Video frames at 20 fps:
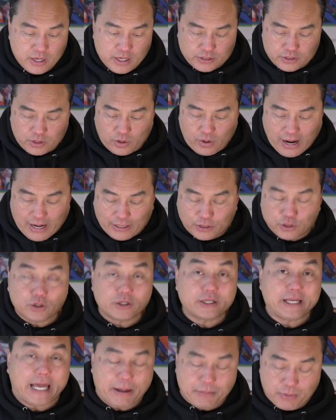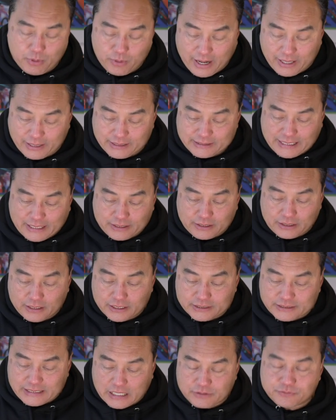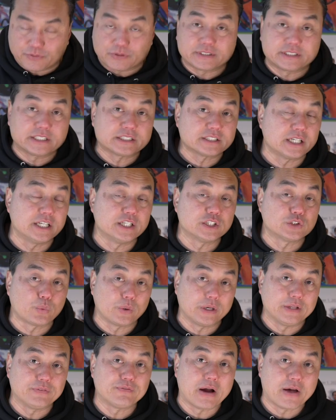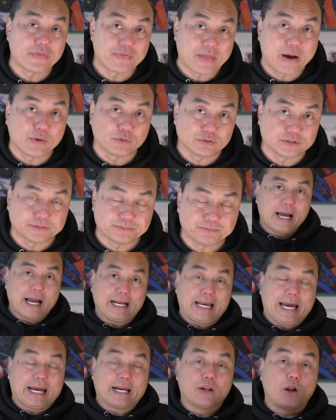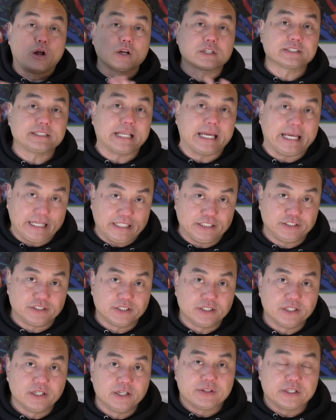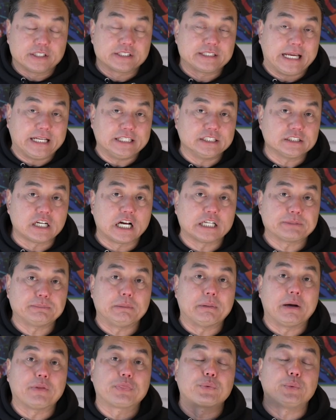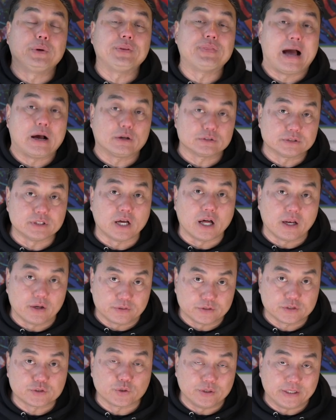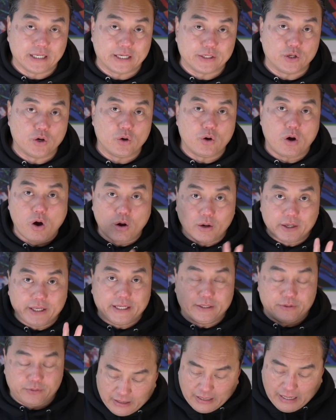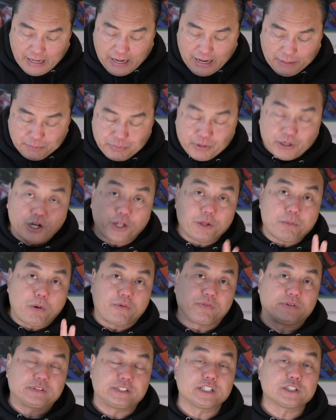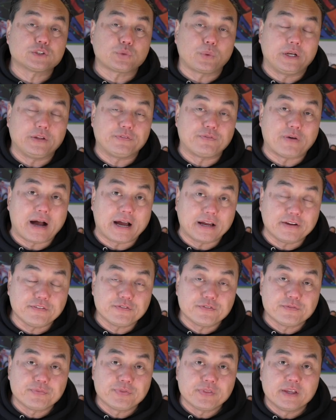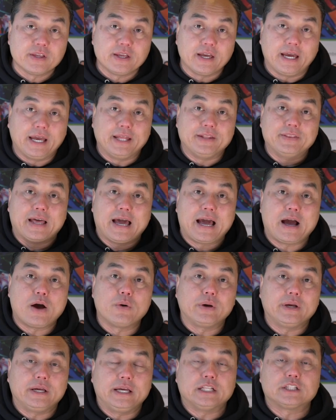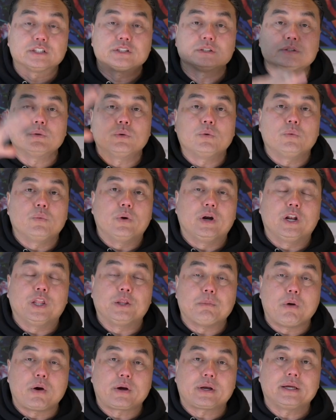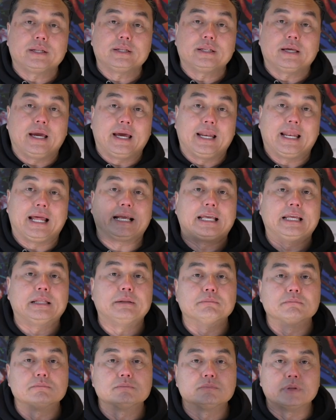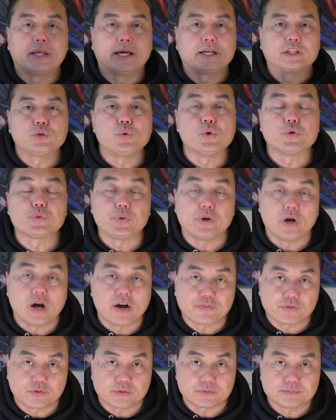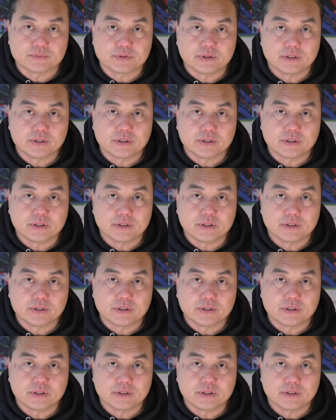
So I took a gamble. I decided to list the house for $625,000. I got it all staged. The staging cost me about $3,000, just so you gotta know, all in. I put it on the market for $625,000, and now it went on the market, and I get like 2 or 3 offers.